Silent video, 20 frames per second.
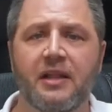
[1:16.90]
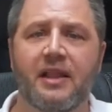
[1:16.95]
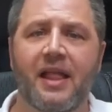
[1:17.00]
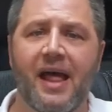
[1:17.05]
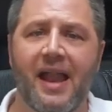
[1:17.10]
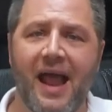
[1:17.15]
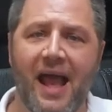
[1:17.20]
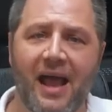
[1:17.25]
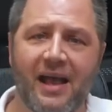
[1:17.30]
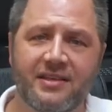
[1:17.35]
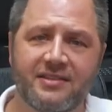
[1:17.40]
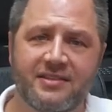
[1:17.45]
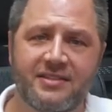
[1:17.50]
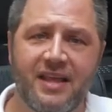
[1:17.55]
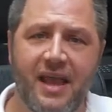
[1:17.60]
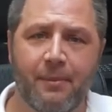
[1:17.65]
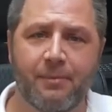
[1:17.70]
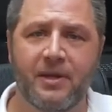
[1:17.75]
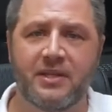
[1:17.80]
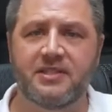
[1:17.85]
that has
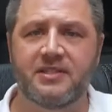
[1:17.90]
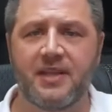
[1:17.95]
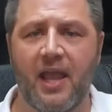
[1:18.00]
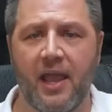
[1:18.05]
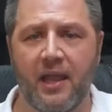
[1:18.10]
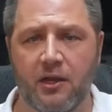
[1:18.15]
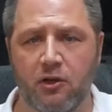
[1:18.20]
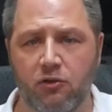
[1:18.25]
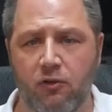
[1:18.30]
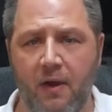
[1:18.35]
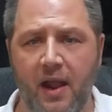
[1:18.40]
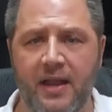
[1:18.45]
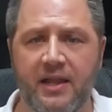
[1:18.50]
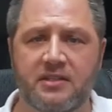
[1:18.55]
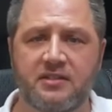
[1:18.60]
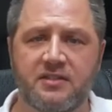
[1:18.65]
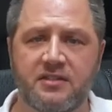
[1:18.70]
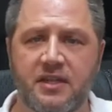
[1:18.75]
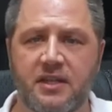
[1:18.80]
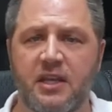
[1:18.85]
debits and
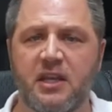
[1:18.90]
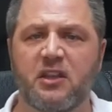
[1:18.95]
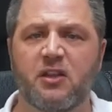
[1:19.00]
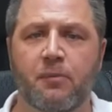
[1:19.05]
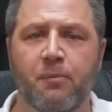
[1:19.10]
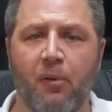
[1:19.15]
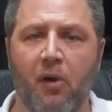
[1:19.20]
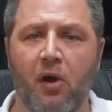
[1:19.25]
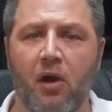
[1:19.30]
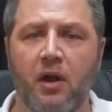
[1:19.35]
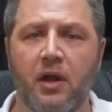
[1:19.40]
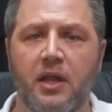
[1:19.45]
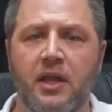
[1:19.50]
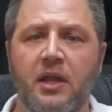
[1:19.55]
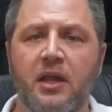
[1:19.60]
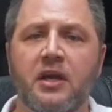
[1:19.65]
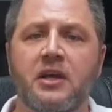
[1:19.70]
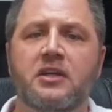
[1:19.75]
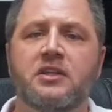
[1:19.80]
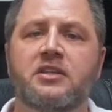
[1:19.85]
credits to either
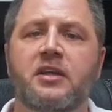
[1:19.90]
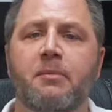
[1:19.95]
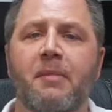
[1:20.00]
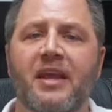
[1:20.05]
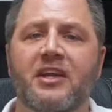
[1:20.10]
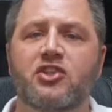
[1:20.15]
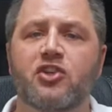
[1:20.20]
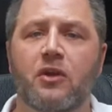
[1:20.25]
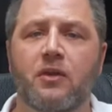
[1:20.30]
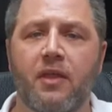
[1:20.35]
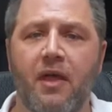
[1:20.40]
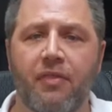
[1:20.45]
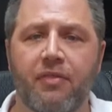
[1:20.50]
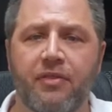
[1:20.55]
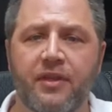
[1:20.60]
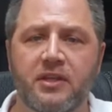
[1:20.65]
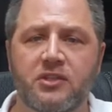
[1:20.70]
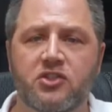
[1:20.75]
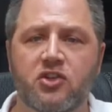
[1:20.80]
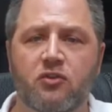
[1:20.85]
party to make sure that
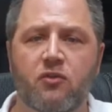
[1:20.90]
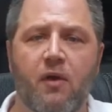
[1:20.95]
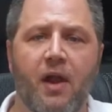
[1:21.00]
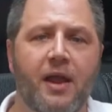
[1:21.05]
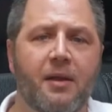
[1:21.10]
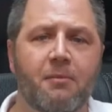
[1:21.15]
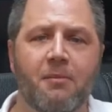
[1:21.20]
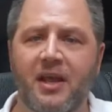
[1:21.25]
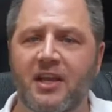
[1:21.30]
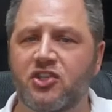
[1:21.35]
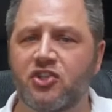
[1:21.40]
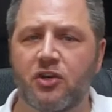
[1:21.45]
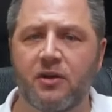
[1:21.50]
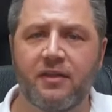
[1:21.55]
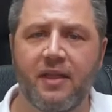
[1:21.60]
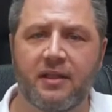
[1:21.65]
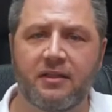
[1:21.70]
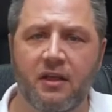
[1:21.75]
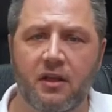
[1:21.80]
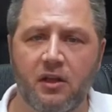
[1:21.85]
things are right, make sure
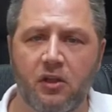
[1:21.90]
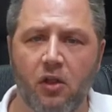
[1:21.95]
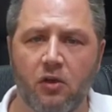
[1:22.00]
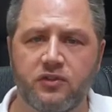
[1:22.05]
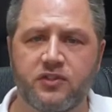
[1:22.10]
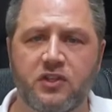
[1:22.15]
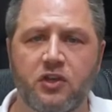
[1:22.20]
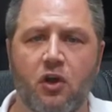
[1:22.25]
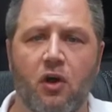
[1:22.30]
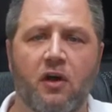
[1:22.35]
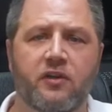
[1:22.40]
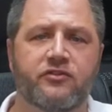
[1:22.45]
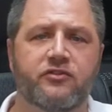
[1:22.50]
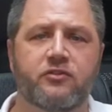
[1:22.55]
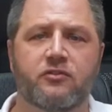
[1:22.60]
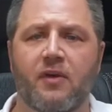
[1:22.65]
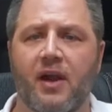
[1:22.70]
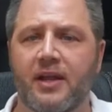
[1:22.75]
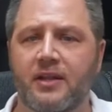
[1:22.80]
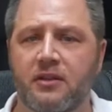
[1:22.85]
that the closing costs are
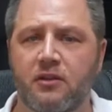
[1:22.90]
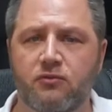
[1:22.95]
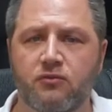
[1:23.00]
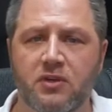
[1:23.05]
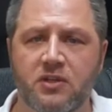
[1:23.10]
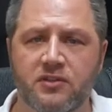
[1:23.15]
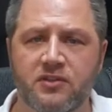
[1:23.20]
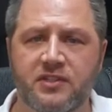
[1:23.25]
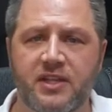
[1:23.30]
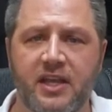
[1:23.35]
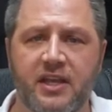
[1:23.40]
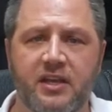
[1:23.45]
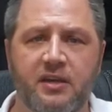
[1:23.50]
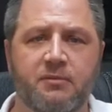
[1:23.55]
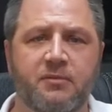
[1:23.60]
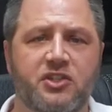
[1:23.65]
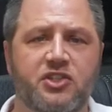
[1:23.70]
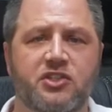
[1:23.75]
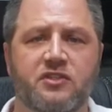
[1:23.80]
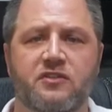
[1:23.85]
right, the real estate
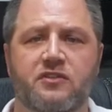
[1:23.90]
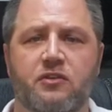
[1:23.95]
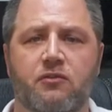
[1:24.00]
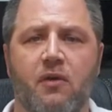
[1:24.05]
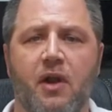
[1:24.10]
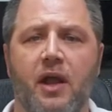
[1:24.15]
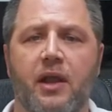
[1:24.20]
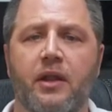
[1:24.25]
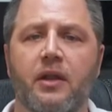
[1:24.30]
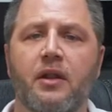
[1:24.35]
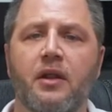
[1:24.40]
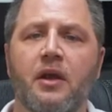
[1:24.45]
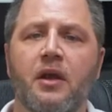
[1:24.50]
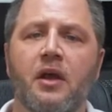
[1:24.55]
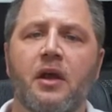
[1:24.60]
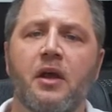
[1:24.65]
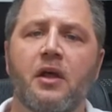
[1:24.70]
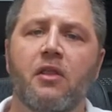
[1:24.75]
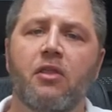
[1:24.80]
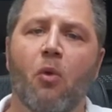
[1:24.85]
commissions are right.
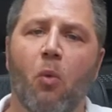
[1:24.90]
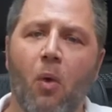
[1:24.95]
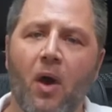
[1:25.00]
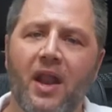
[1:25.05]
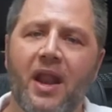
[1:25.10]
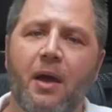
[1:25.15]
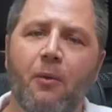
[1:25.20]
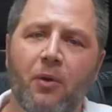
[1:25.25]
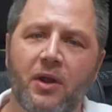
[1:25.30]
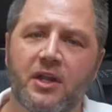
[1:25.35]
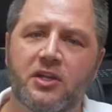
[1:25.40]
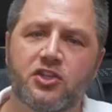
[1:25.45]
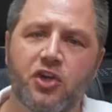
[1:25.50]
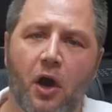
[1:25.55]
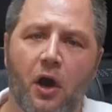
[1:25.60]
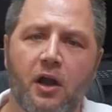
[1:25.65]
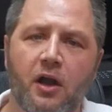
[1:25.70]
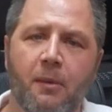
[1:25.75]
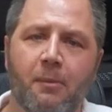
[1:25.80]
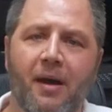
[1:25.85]
The one I want to
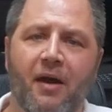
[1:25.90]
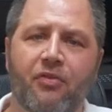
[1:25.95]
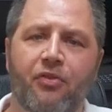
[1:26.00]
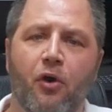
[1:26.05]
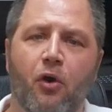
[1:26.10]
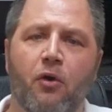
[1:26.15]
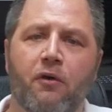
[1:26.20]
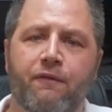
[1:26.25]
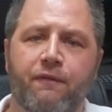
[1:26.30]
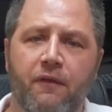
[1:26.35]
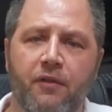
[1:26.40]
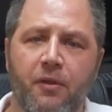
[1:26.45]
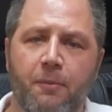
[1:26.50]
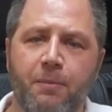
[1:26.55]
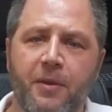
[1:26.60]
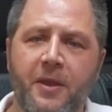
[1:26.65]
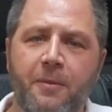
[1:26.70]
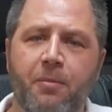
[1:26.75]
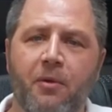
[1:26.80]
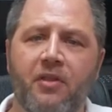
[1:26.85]
talk about, though, for the
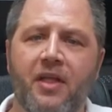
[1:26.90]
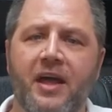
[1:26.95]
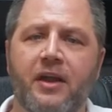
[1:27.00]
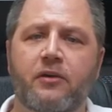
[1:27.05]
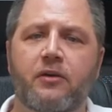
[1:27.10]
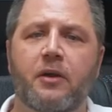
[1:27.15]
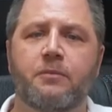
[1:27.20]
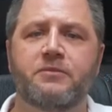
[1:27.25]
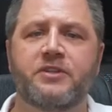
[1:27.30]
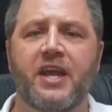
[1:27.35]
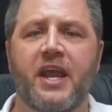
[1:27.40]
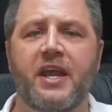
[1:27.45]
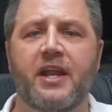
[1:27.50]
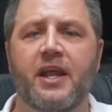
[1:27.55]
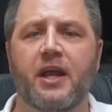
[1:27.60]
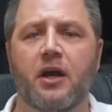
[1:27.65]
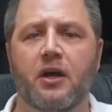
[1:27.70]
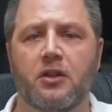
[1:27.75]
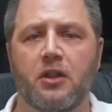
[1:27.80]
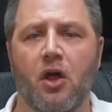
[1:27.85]
people that are
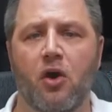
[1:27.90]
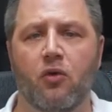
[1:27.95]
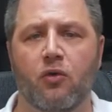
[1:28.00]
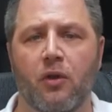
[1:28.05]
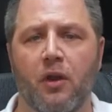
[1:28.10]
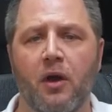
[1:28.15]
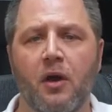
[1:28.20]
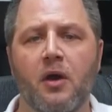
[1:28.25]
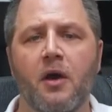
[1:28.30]
obtaining a loan.